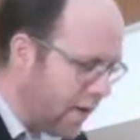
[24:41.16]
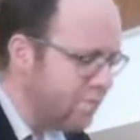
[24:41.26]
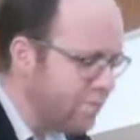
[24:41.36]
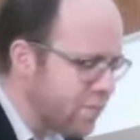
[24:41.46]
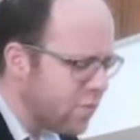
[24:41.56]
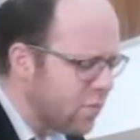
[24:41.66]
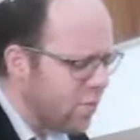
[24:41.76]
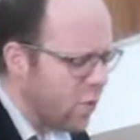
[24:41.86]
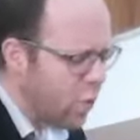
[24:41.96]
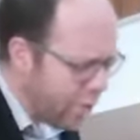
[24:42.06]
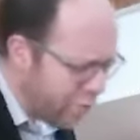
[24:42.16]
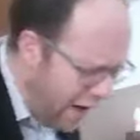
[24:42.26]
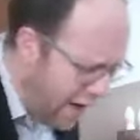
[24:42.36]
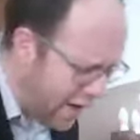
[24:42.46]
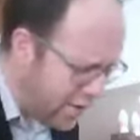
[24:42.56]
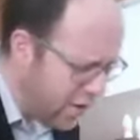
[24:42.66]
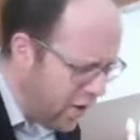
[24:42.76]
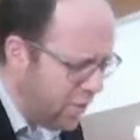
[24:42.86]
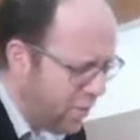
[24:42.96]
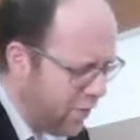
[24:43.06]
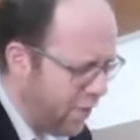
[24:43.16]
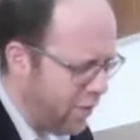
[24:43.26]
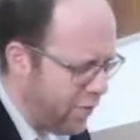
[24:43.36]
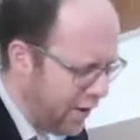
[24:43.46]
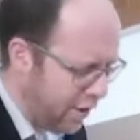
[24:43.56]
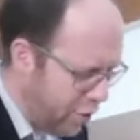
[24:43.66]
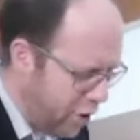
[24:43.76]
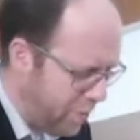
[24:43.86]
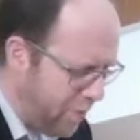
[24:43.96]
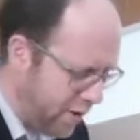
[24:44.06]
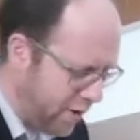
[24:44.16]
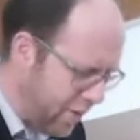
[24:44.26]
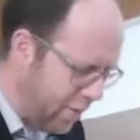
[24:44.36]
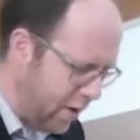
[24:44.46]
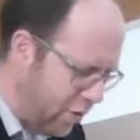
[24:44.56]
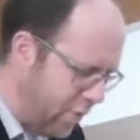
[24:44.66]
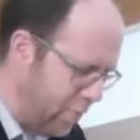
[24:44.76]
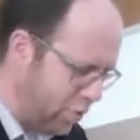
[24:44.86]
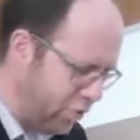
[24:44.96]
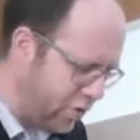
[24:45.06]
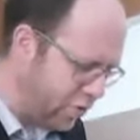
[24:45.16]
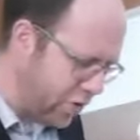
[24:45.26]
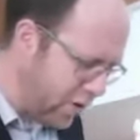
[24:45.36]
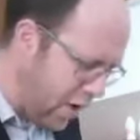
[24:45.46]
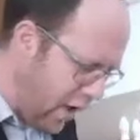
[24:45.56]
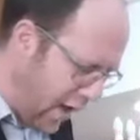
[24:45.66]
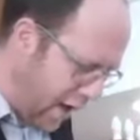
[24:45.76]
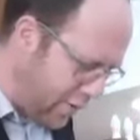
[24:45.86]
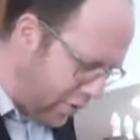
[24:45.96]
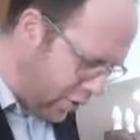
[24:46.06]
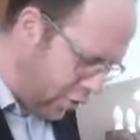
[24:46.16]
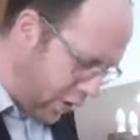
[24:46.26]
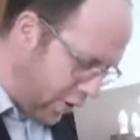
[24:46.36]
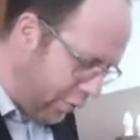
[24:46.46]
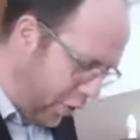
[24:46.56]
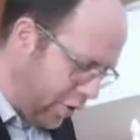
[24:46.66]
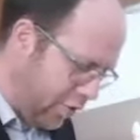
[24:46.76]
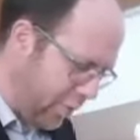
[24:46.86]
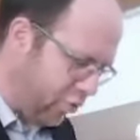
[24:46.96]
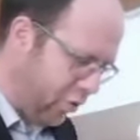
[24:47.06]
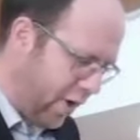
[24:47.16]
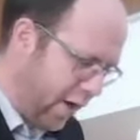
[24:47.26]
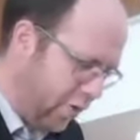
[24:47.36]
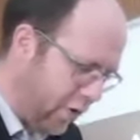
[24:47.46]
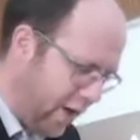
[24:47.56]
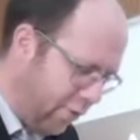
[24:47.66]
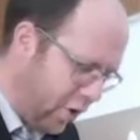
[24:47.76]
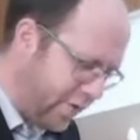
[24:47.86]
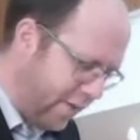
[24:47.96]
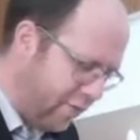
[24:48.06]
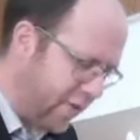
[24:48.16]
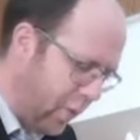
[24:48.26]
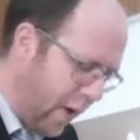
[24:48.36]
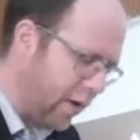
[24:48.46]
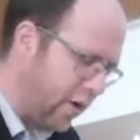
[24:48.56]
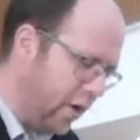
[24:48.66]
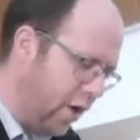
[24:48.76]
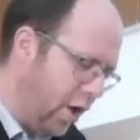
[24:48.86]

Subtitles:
Okay. We find By the way, we find a third opinion that's maybe a little bit more stringent, and you can infer this from the Shulchan Aruch. Have a look, 71.